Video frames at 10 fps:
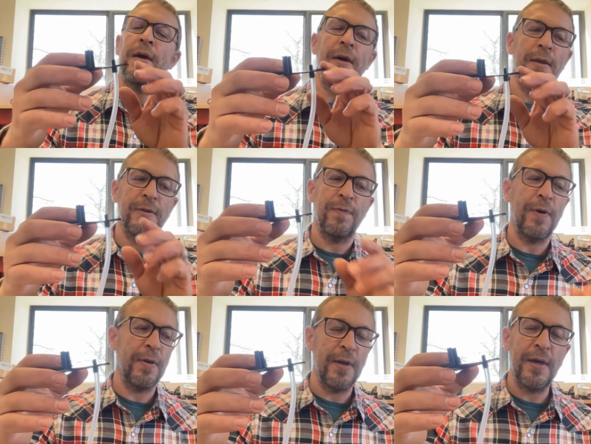And that's
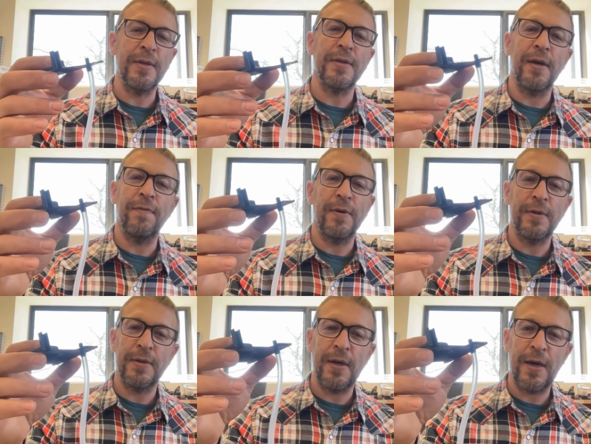fairly easy. If you
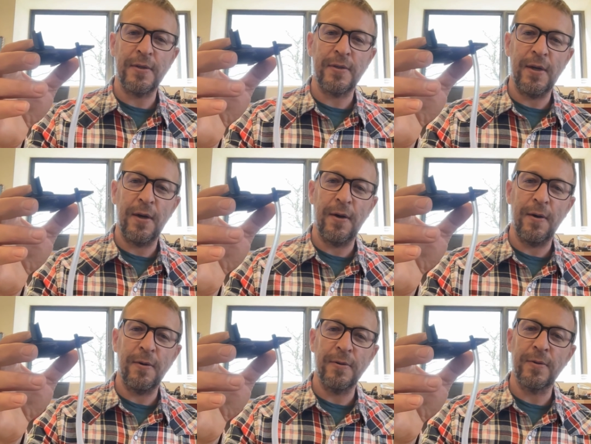detach the air
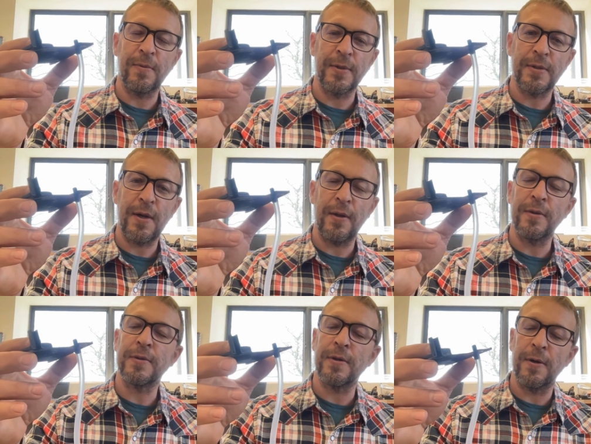hose from the
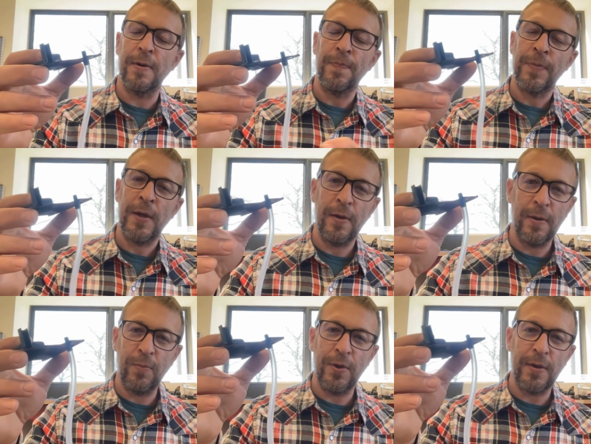silencer, you
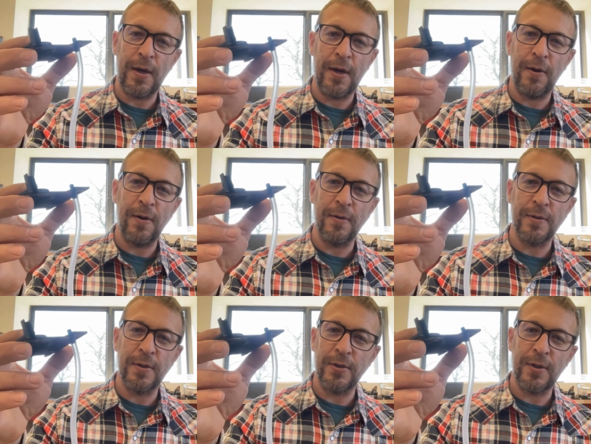can put that air
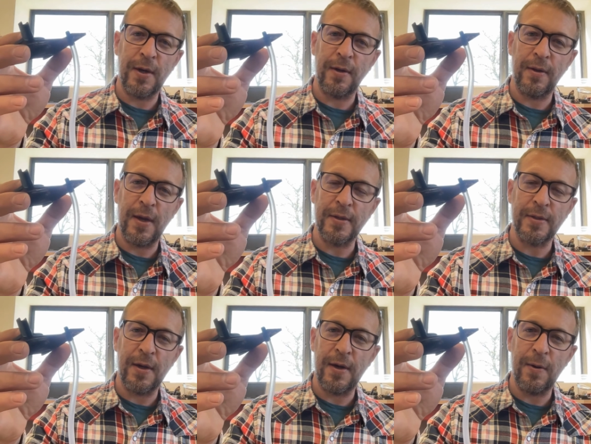hose in a shot
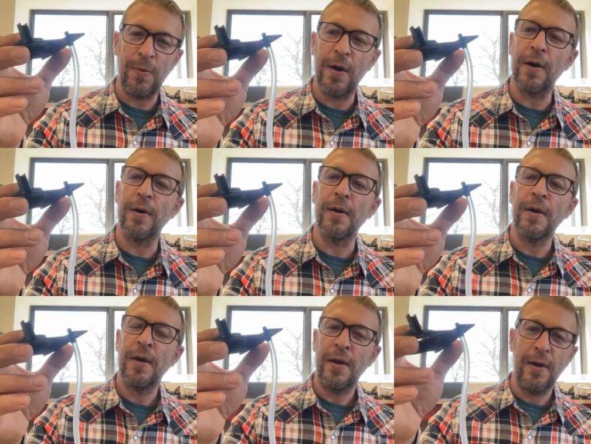glass of hot water.
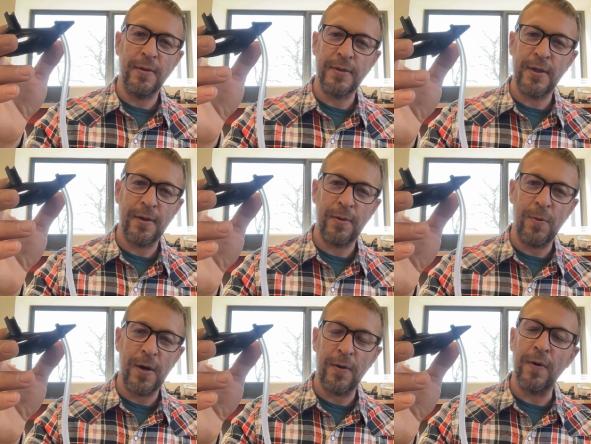It'll suck the
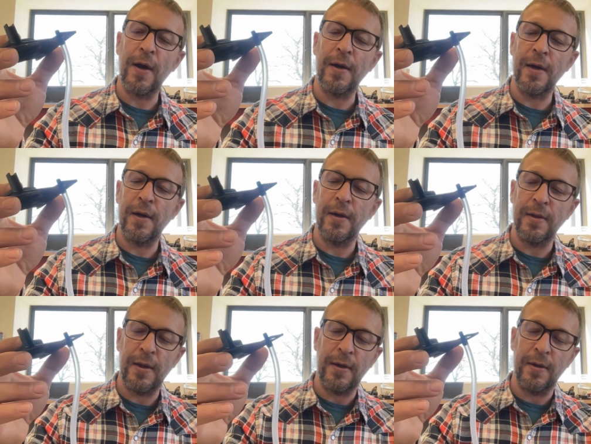water right in,
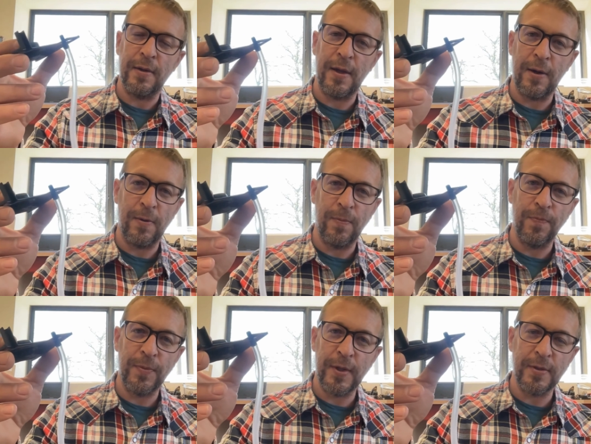and then that'll
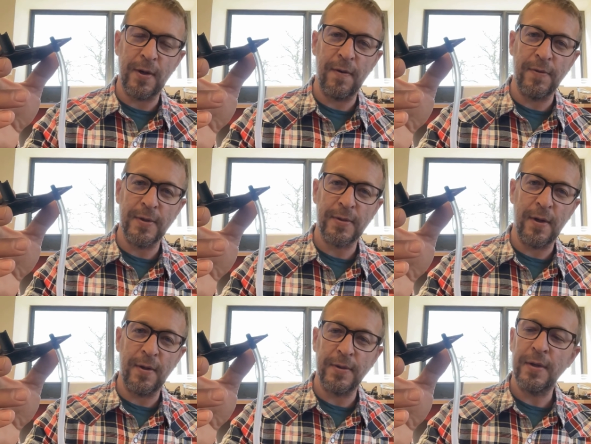dissolve the
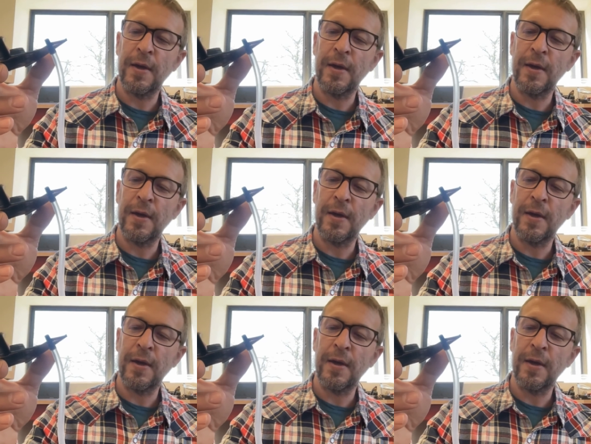salt.